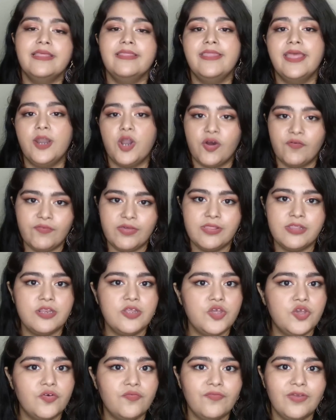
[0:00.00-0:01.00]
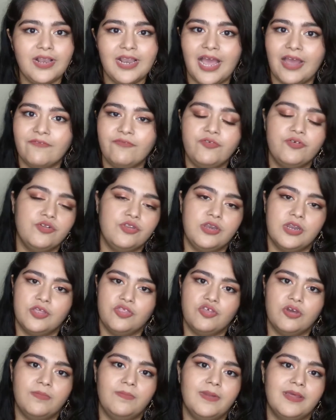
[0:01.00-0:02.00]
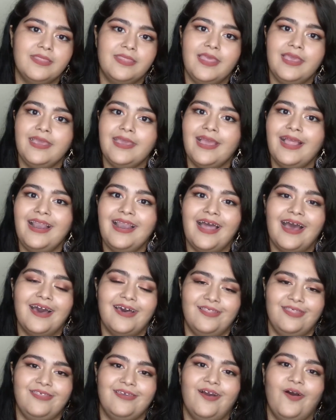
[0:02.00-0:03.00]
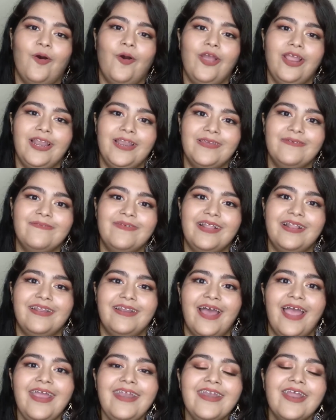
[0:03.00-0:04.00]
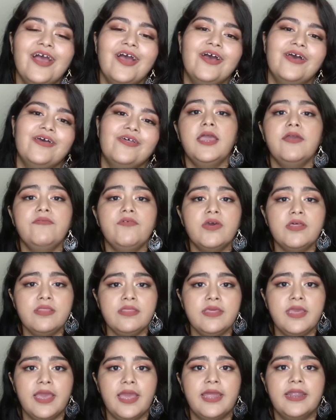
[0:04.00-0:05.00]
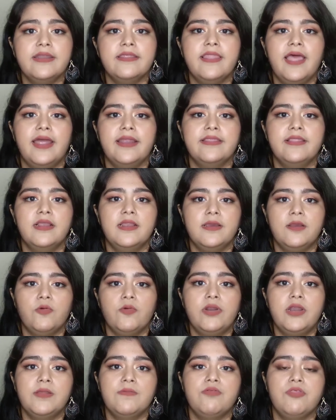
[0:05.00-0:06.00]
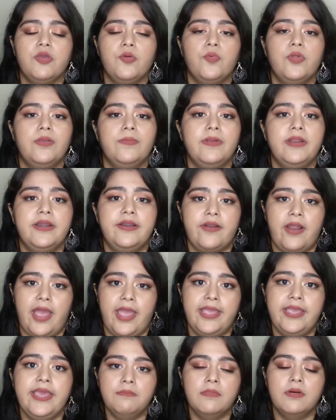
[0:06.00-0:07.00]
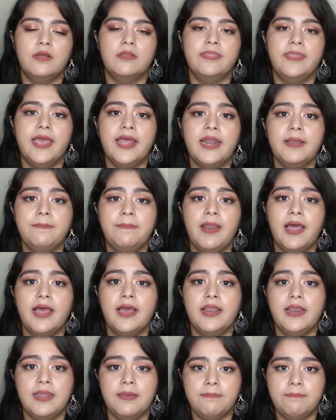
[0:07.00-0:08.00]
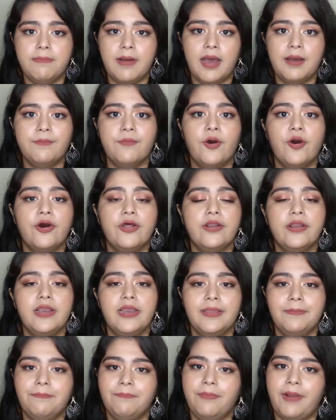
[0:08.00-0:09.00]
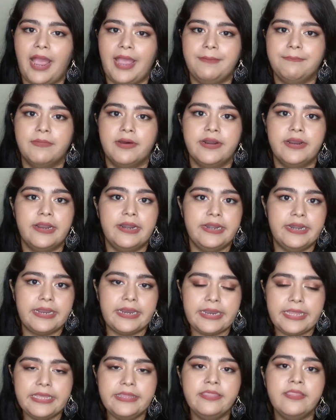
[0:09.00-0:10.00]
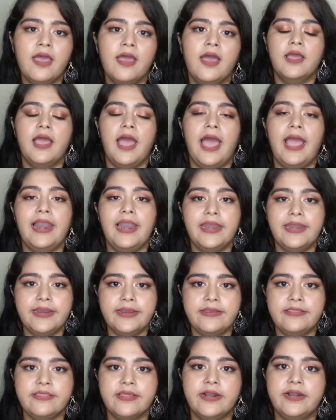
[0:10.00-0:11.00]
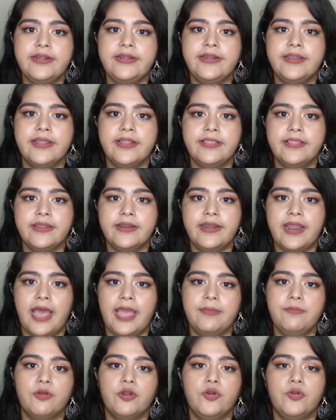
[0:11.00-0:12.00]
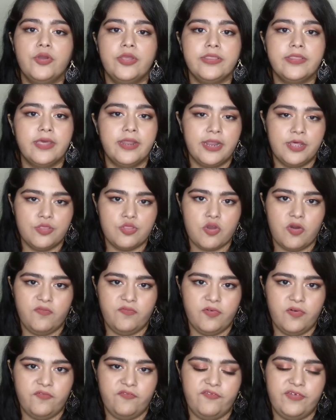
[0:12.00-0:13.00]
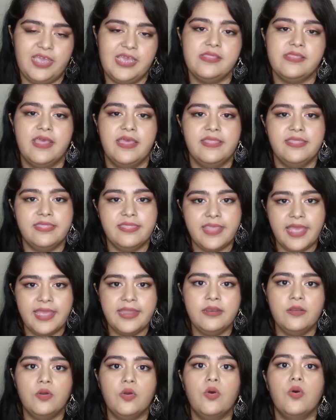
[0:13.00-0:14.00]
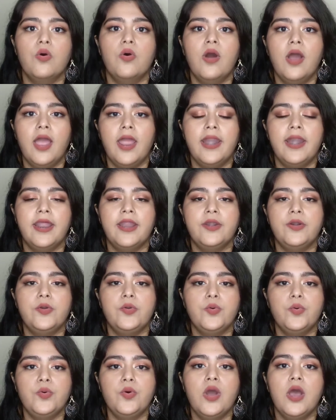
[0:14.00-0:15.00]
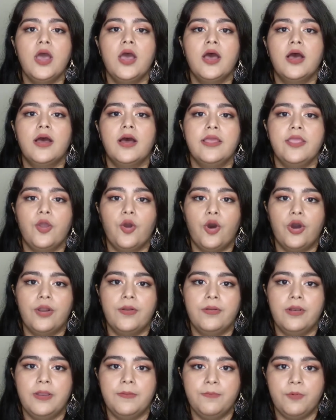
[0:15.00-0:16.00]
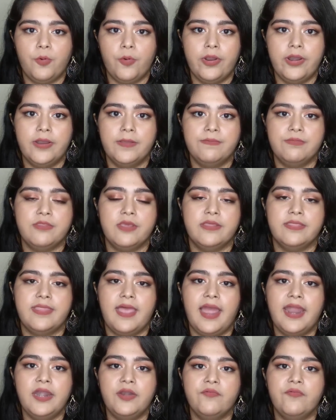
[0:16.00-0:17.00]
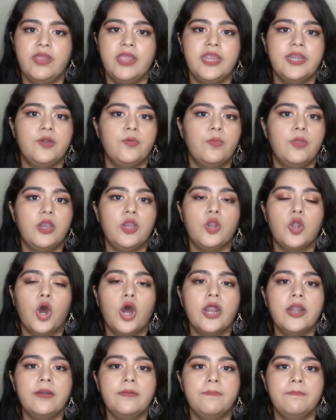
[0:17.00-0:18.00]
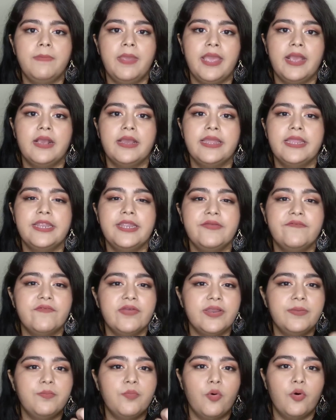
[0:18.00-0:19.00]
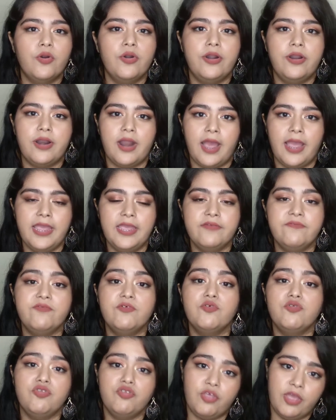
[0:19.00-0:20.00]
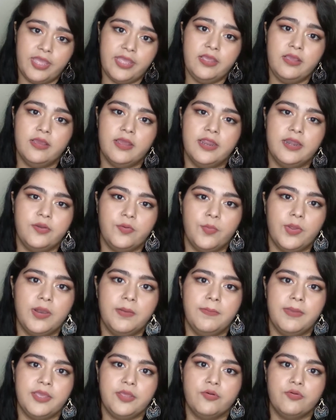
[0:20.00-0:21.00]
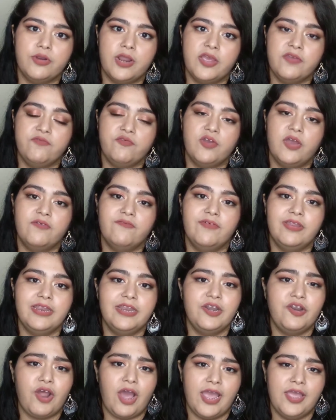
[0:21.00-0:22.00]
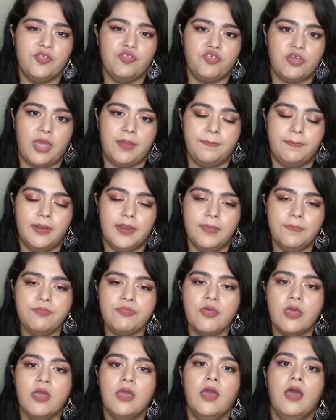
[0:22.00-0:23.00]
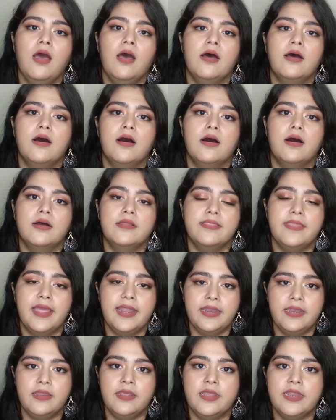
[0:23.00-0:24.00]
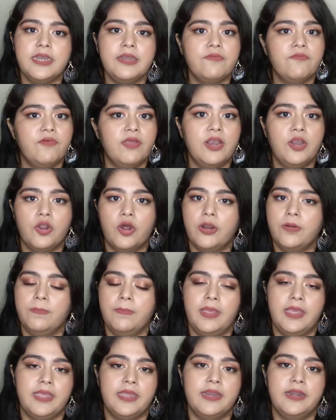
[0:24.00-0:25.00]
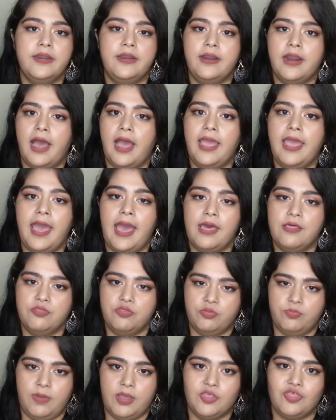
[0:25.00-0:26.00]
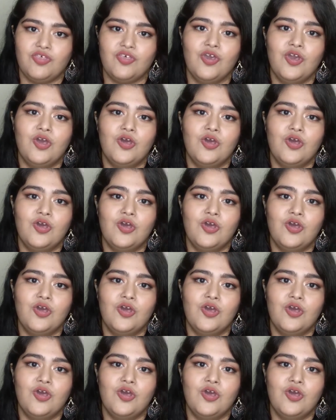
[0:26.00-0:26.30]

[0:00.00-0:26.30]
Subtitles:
Then obviously you will have to touch up. Nothing can last a oily meal, right? If you're scared that the liquid lipstick will be drying, then apply a lip balm or a lip primer underneath and let it sit till the time you're doing the rest of your face, and then go ahead and do your liquid lipstick. That way it will not make even more dry. If you think it will make you dry, if you have very dry and chapped lips, then it will not make it dry as much.